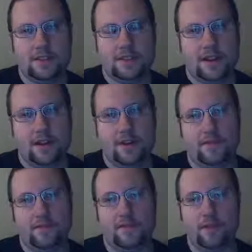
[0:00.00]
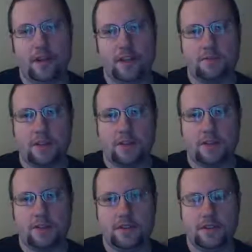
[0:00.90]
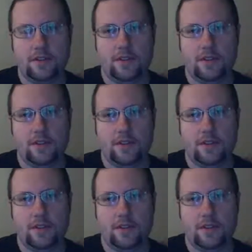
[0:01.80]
uh, the Wayne's brothers, who,